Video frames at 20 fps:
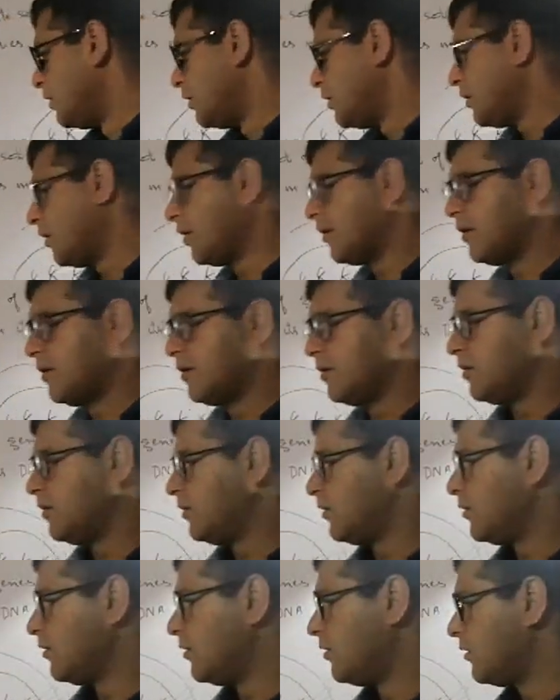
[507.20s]
Yeah,
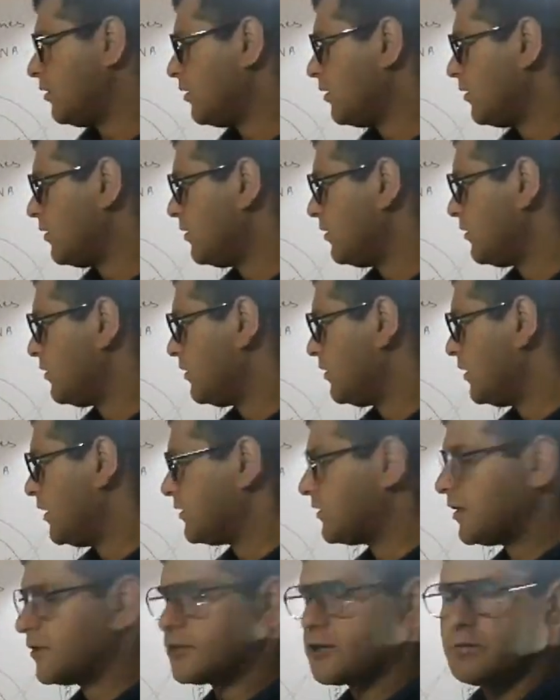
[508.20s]
a
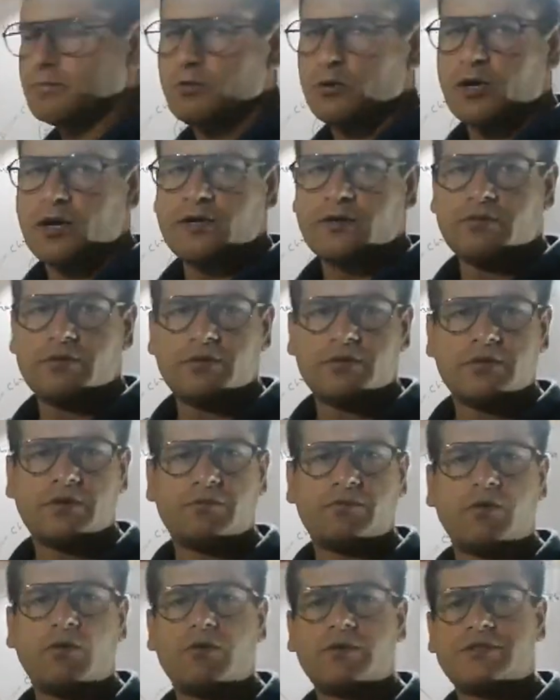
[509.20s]
tetraploid,
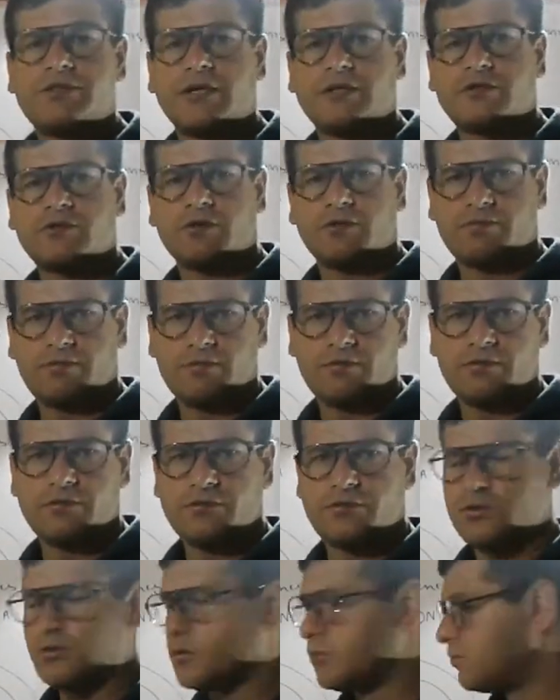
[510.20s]
4 sets of
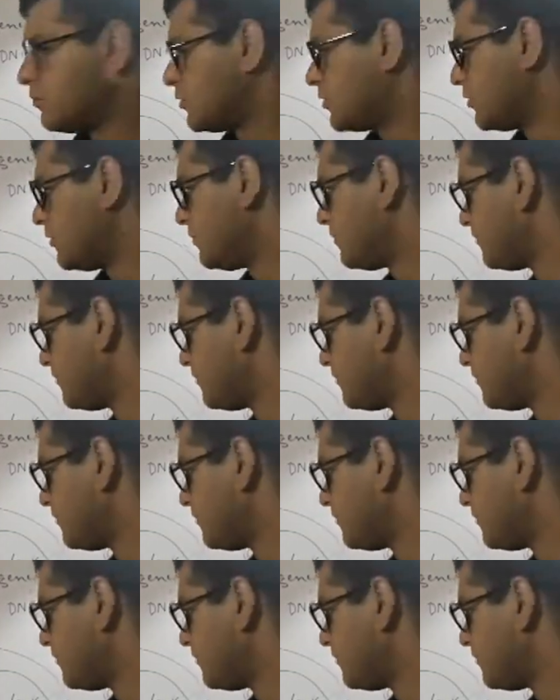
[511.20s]
genomes.